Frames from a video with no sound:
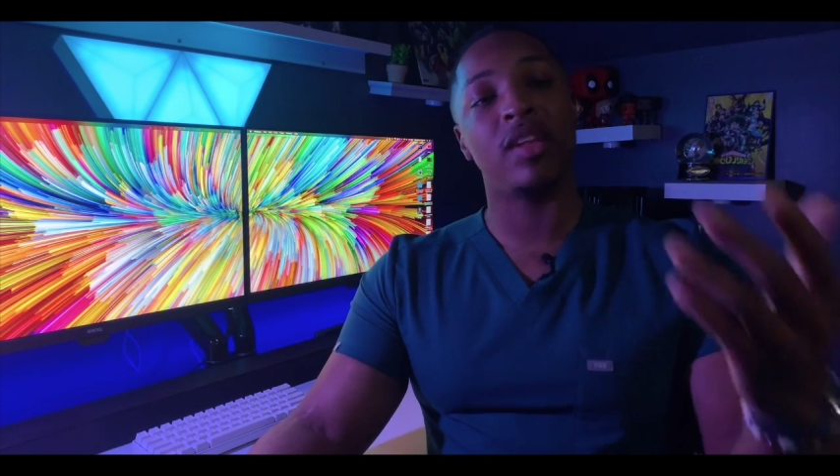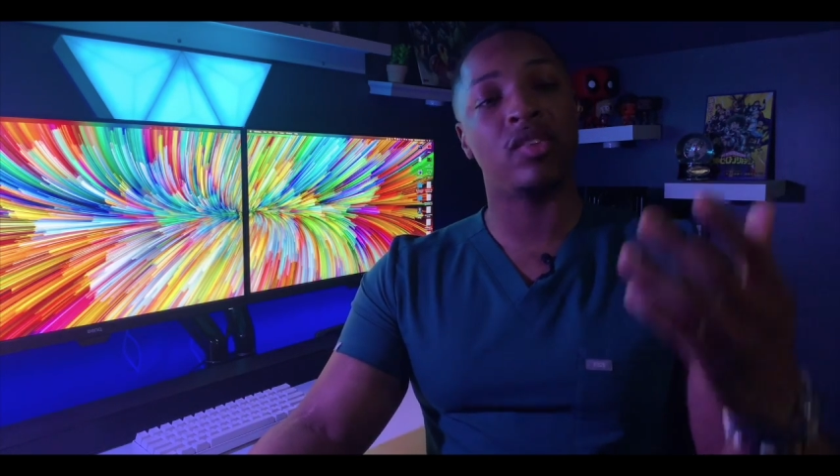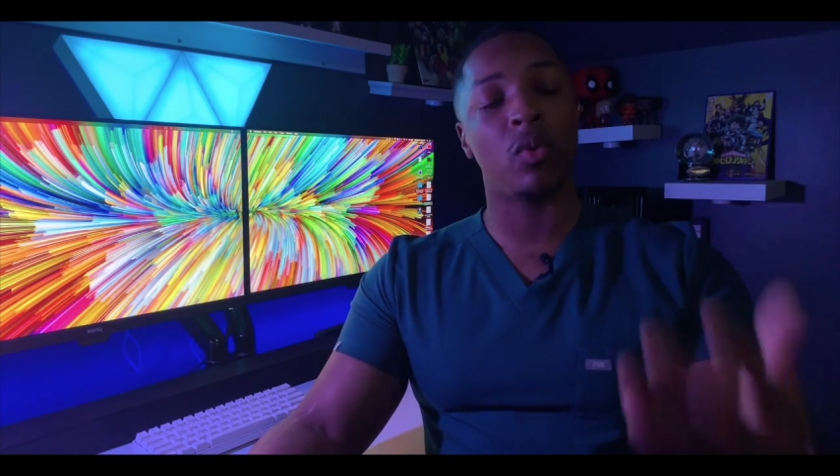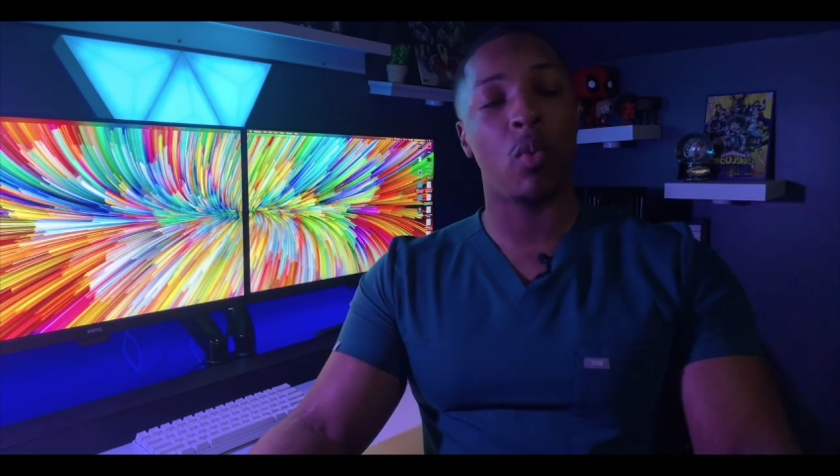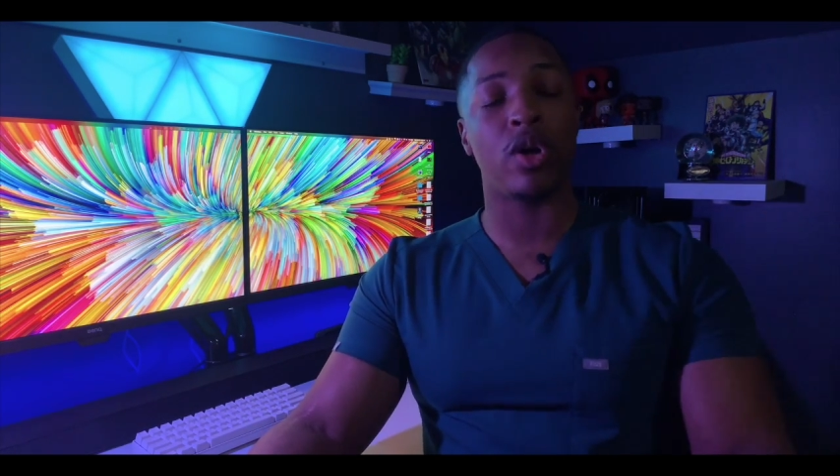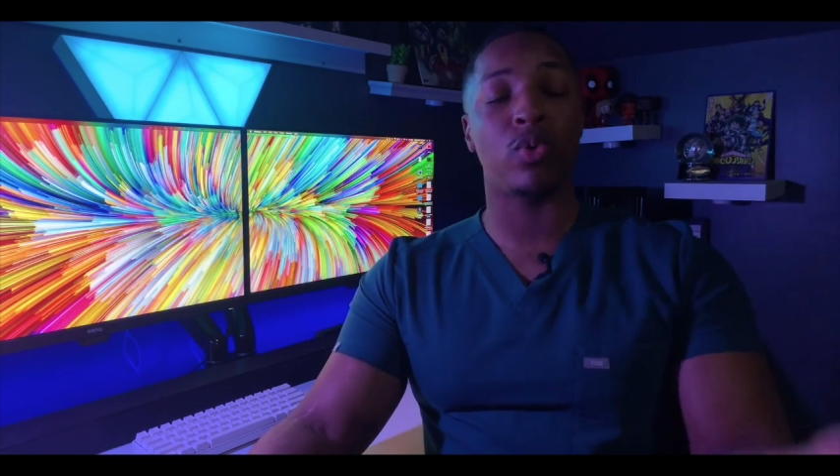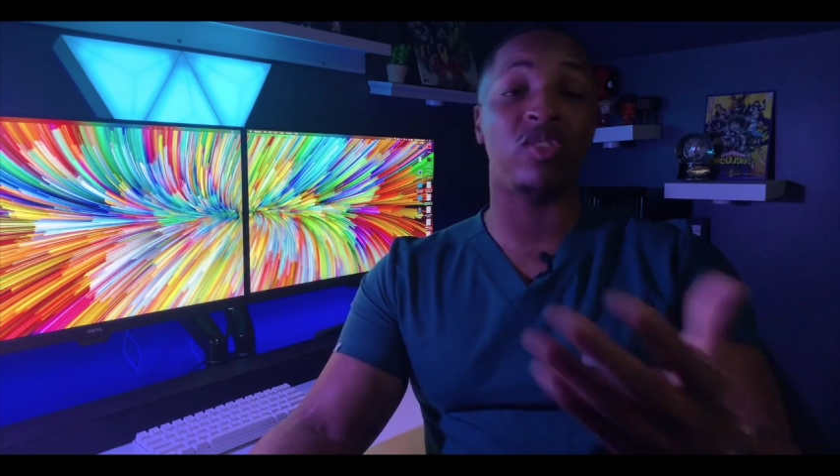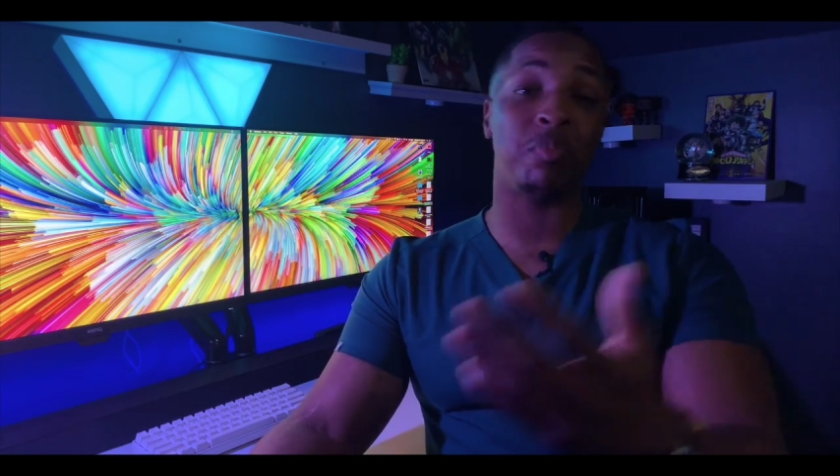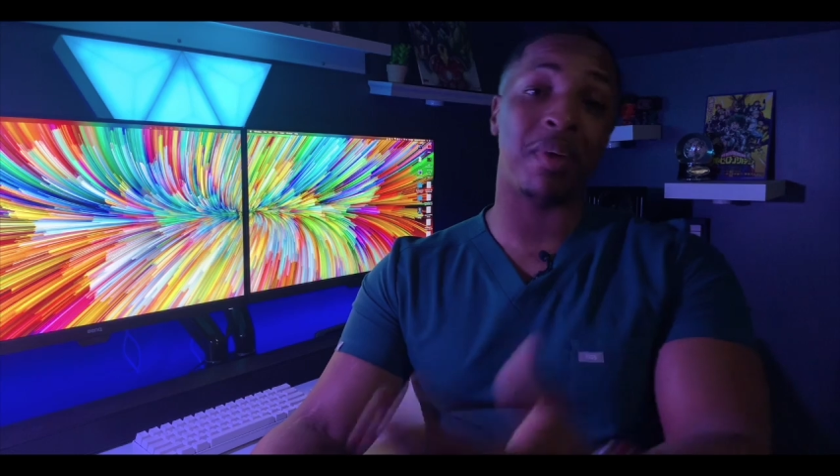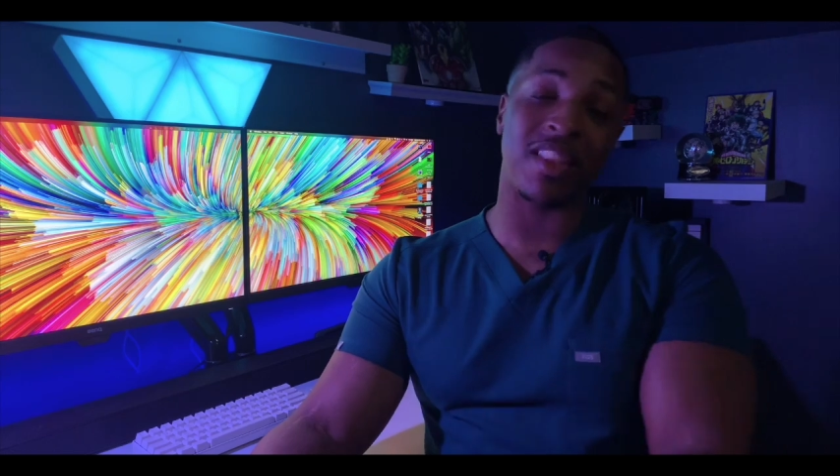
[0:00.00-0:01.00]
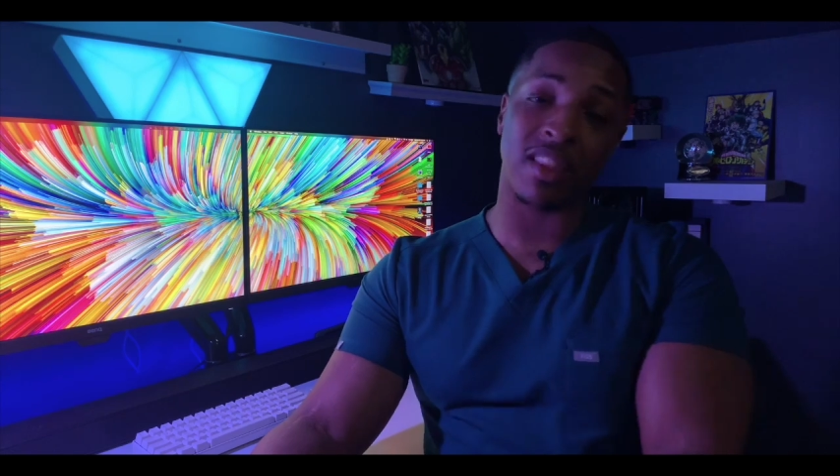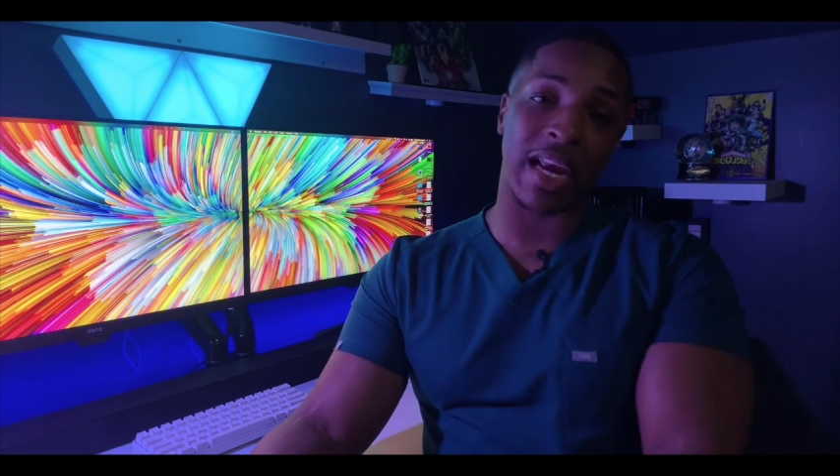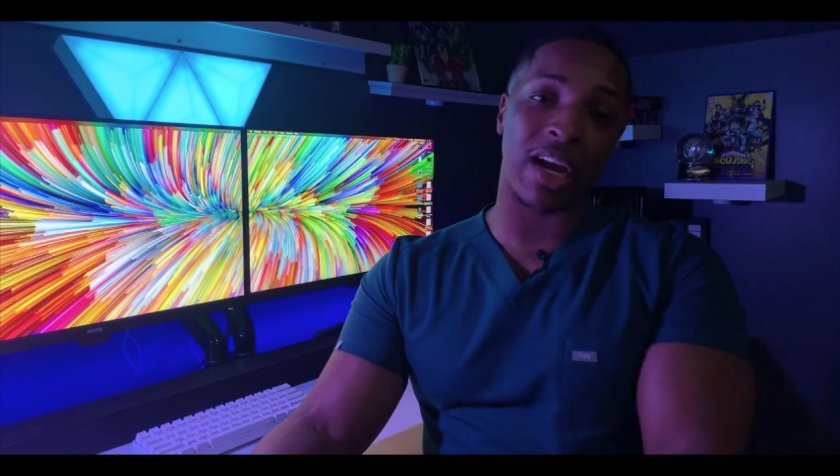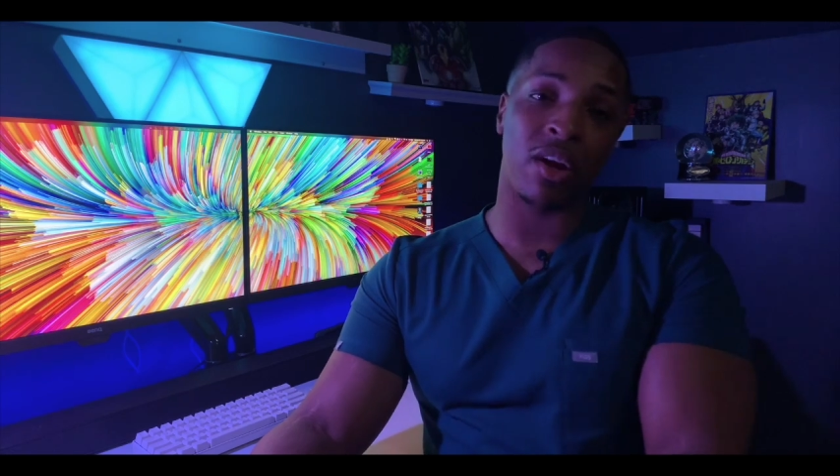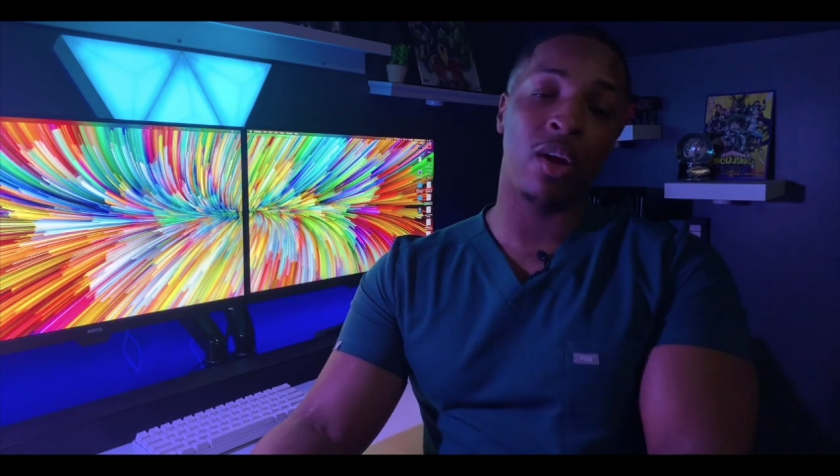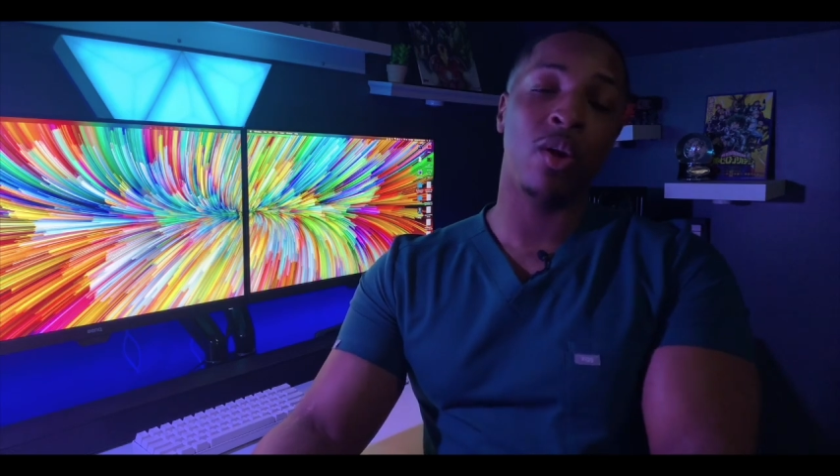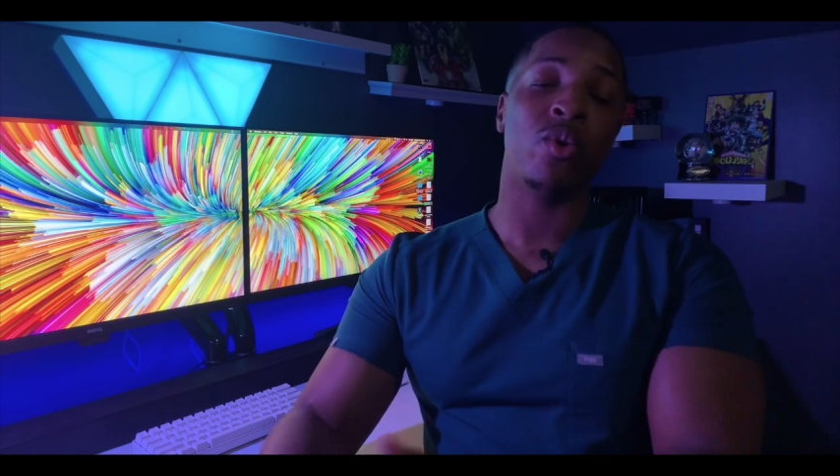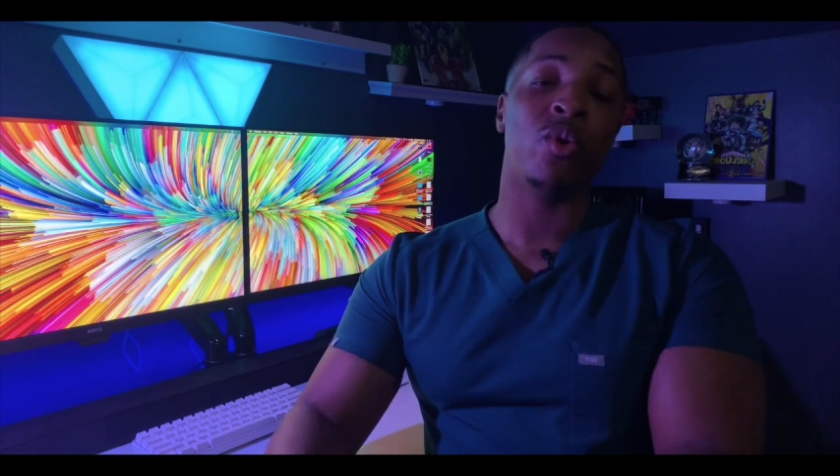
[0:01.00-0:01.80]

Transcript: is someone who's been there,